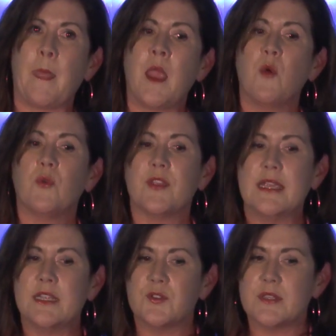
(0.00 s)
Well, the
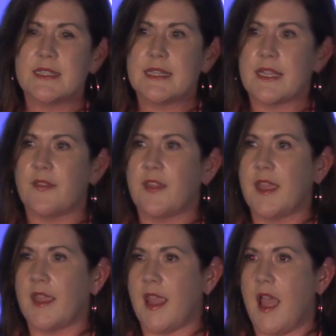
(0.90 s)
interesting
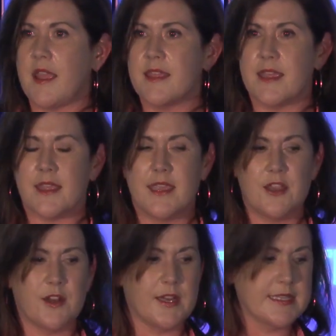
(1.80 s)
thing, I think,
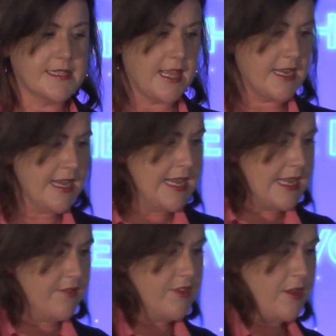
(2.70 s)
here is that
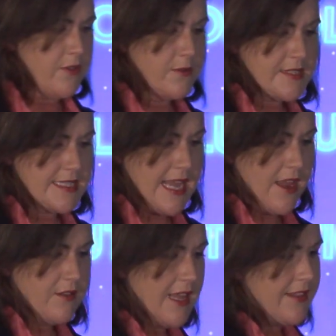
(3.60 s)
even though those
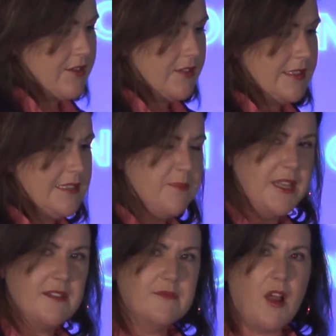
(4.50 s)
sound like they're a little
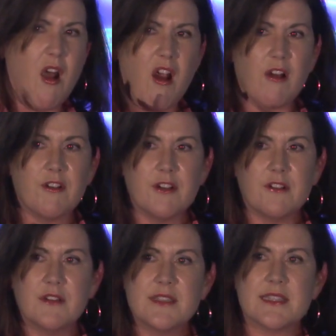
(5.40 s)
bit
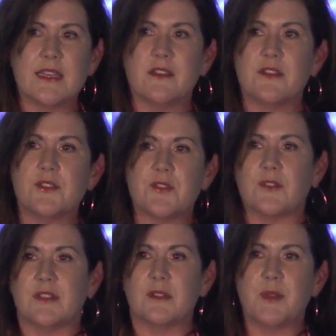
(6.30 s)
harder skills or a
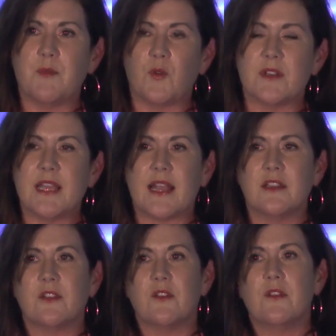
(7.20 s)
little bit more
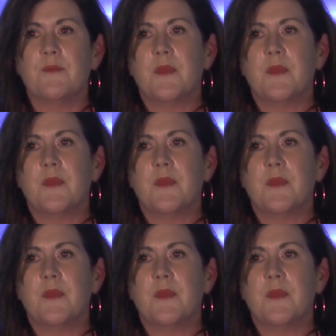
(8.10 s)
technical,